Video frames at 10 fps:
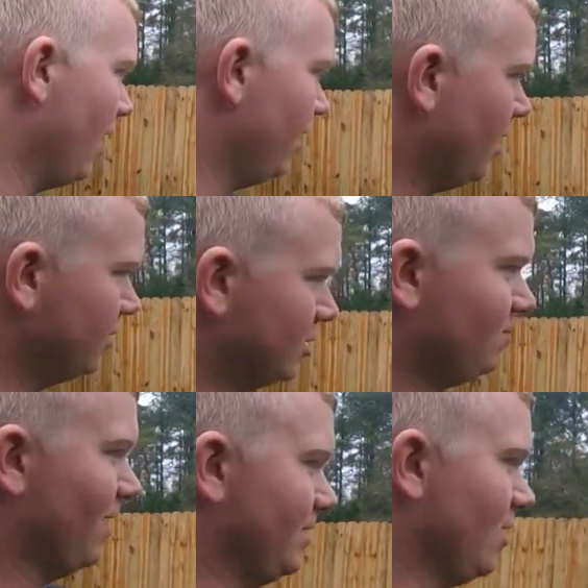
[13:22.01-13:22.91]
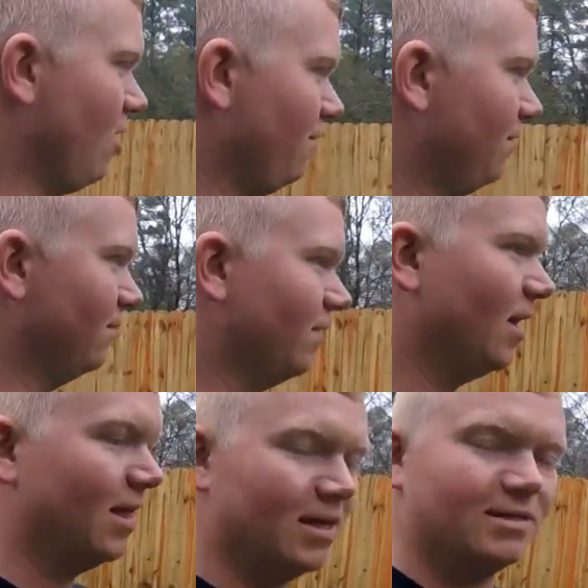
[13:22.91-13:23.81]
and just basing off of
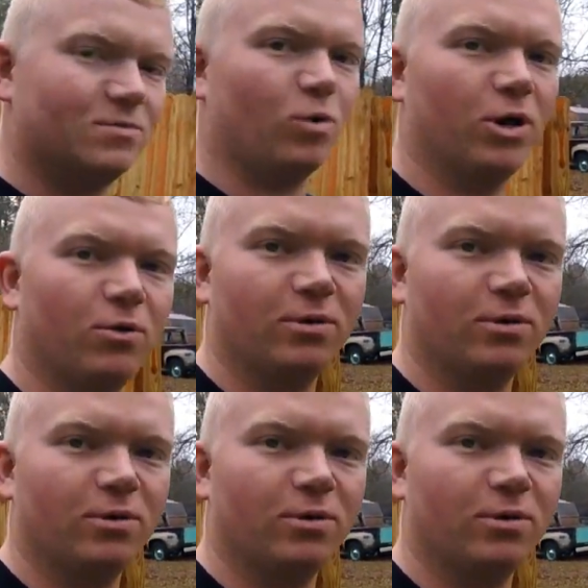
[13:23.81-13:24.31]
what